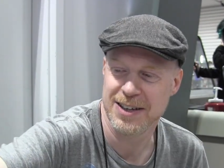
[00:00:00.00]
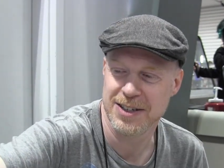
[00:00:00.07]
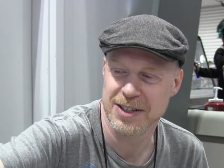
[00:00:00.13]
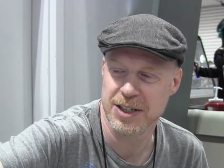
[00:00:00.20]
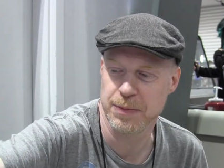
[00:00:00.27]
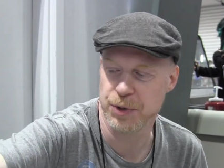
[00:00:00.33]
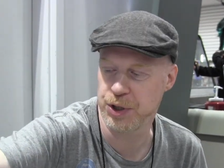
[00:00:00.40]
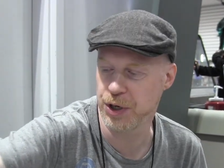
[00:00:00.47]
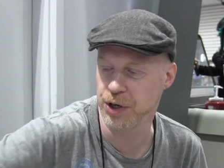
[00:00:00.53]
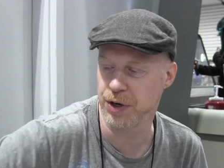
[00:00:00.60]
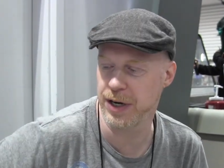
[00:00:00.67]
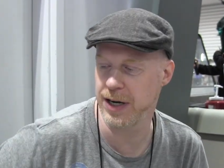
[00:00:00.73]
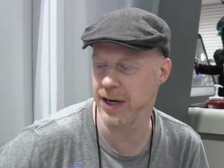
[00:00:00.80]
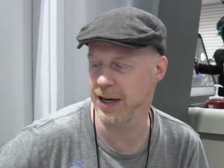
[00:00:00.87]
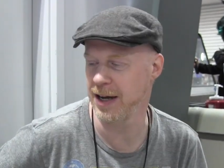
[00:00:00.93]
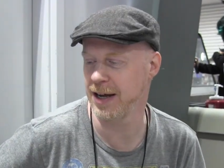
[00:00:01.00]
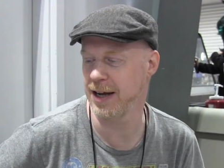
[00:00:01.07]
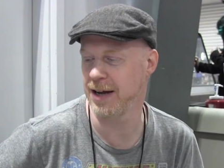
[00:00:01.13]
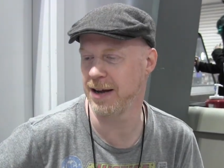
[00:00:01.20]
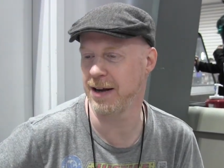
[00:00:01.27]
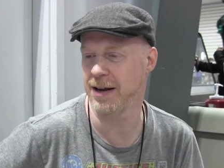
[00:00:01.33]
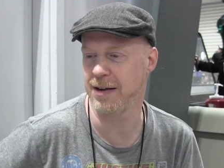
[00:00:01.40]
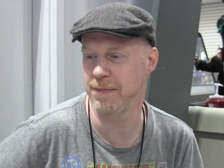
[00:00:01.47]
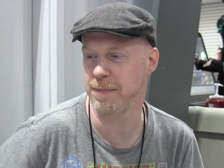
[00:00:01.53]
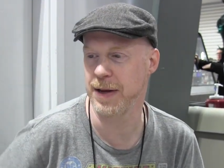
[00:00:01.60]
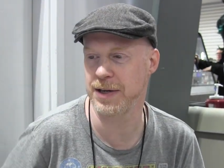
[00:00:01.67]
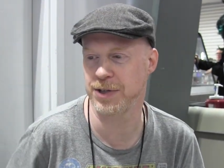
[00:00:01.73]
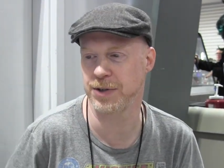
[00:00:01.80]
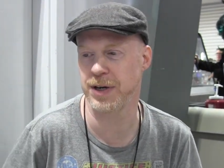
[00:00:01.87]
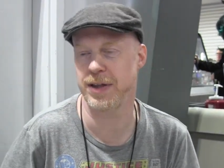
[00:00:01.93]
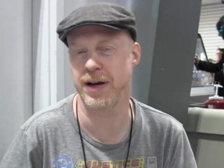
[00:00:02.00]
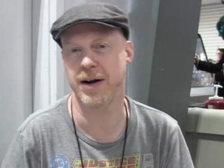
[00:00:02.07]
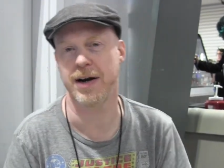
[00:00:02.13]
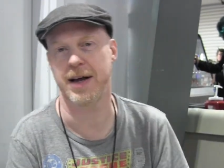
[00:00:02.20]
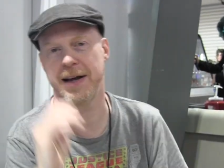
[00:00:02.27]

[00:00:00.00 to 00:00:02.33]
some sugary uh, pastry there,